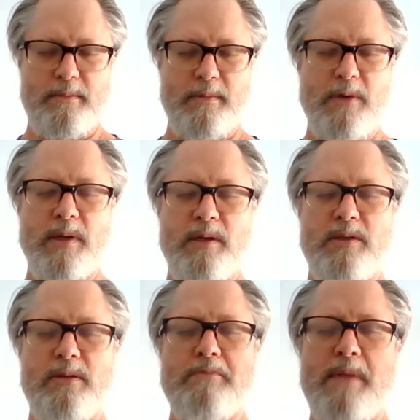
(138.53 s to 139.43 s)
I want you
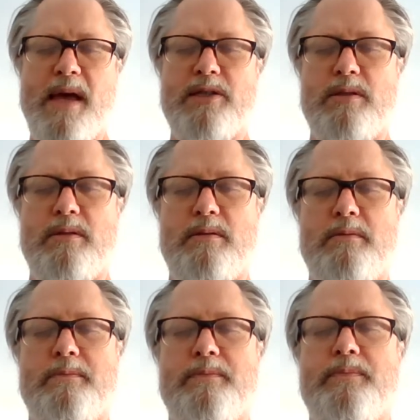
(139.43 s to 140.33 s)
to imagine
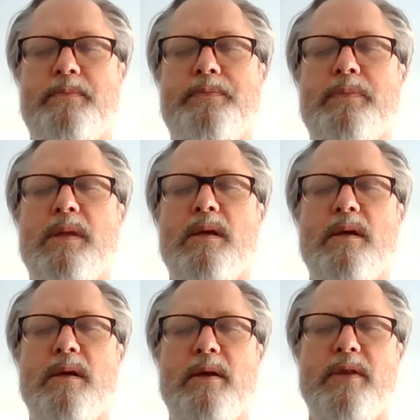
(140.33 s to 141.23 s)

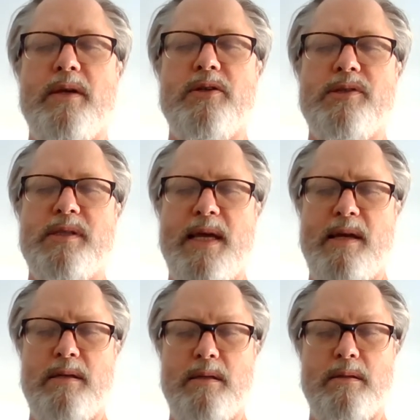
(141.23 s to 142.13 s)
that you're
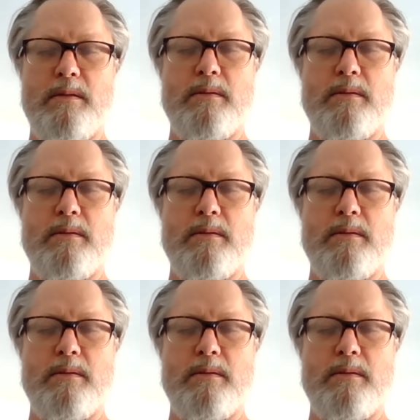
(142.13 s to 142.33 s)
standing